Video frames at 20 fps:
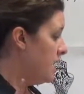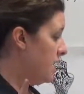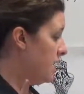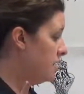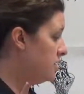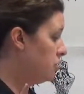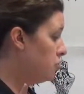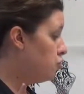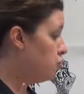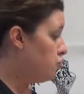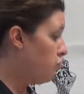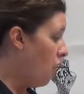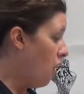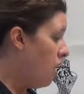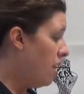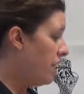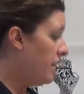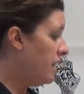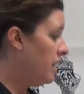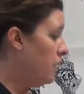is a
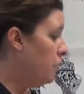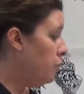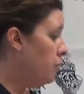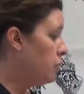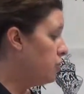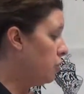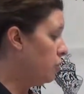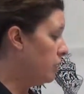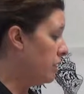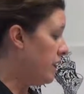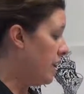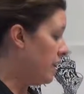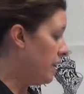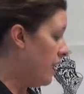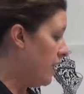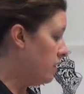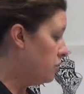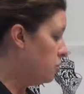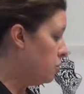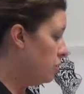drawing in which only
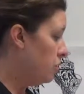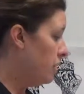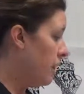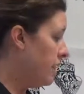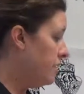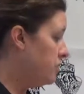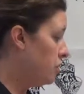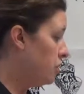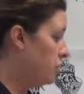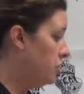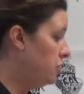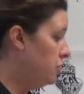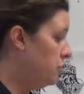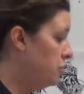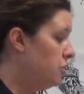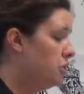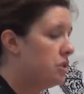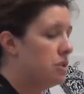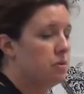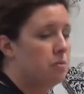contour lines are
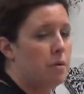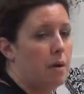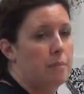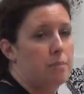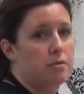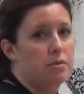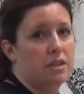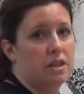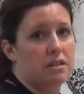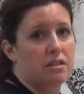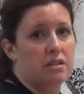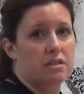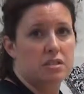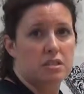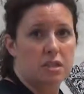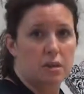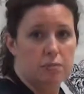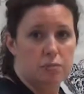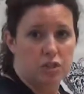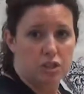used to represent the
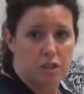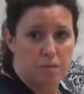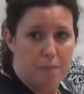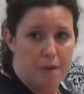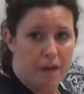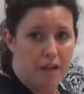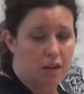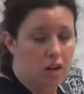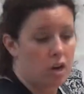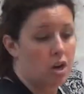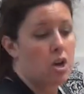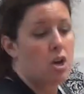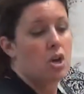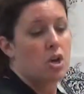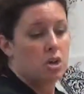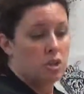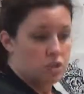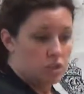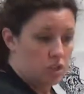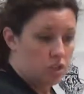subject matter.
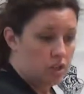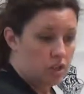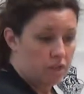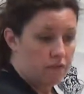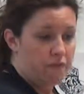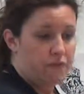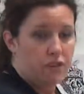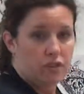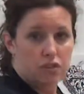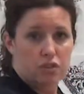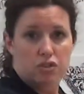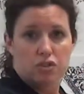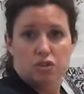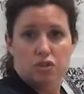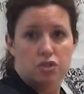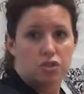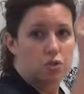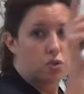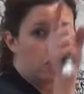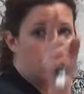So you're going to first
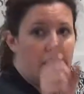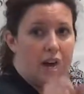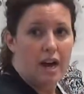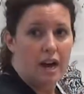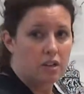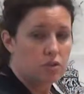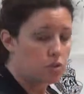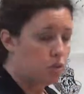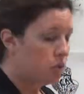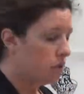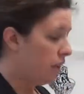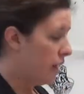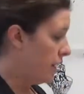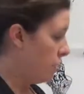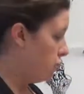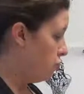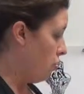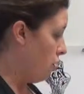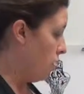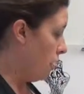just do a contour
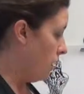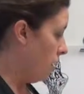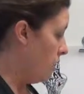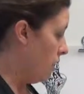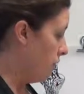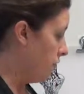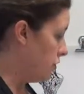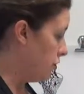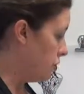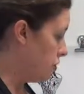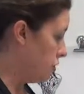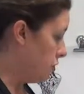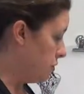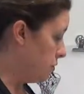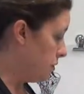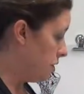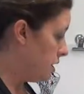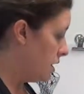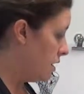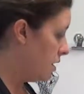line drawing of the
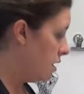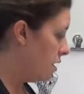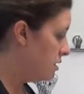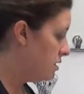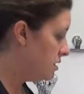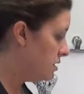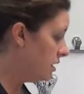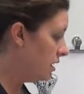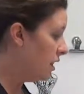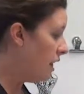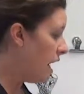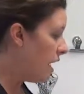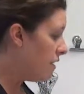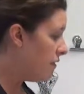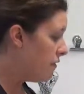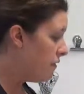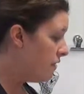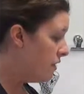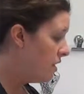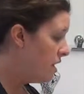shoes. Still
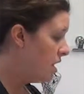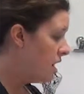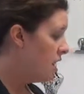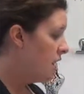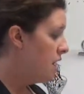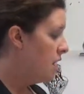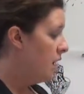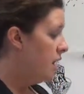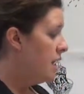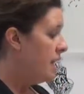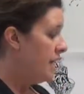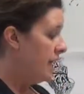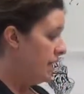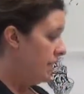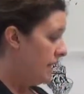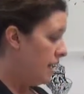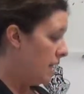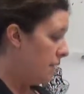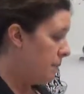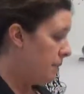life,
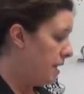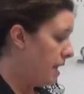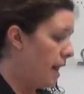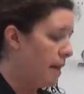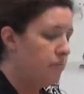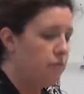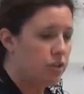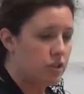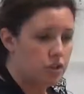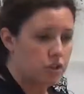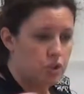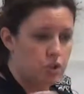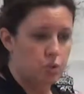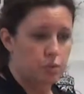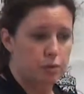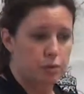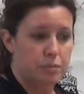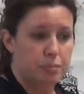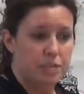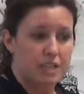inanimate objects
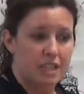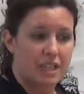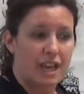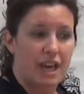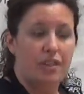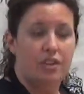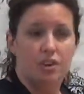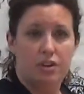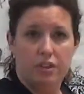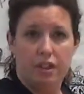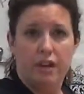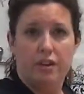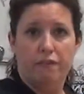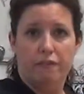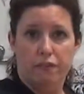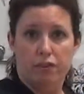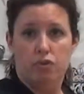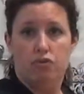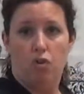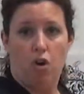grouped together
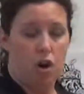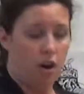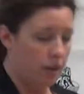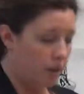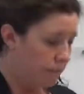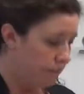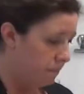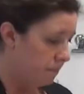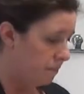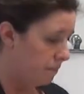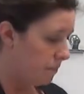for drawing.